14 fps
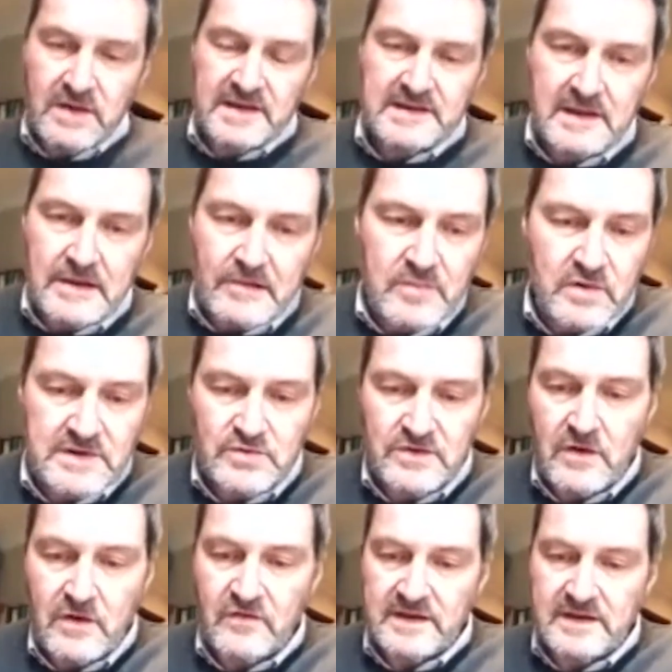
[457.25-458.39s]
are important to
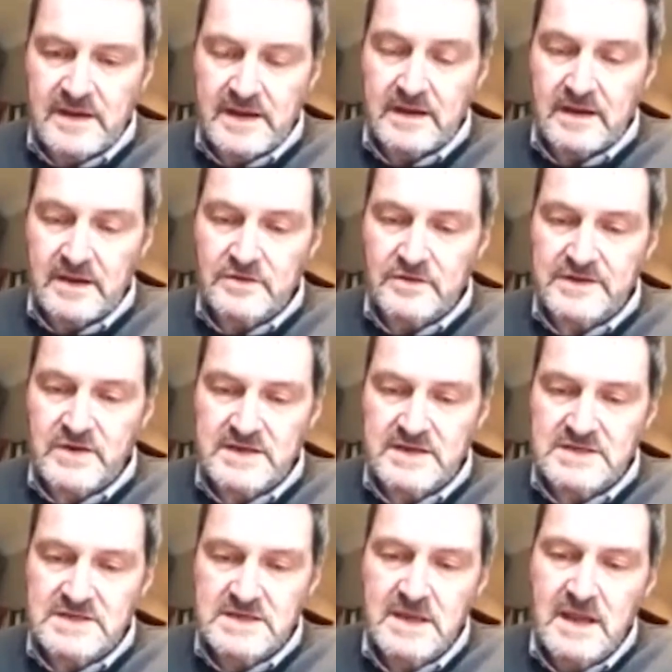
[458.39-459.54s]
involve in legal
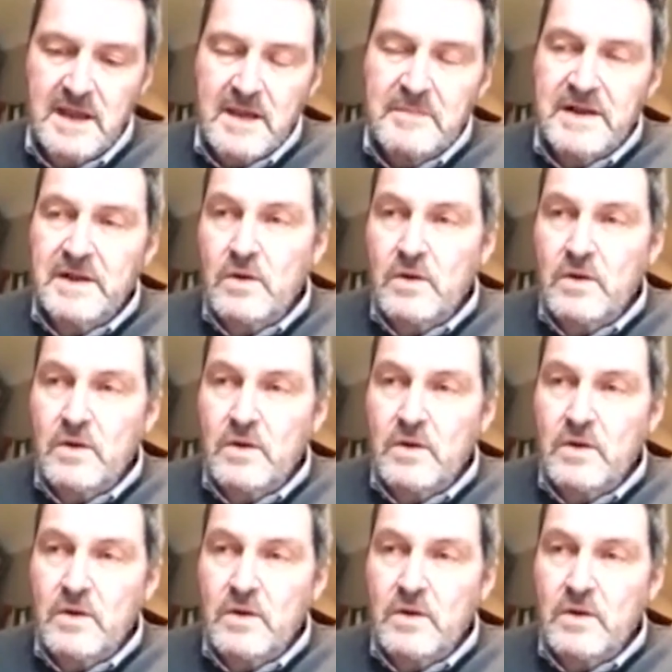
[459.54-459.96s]
strategy,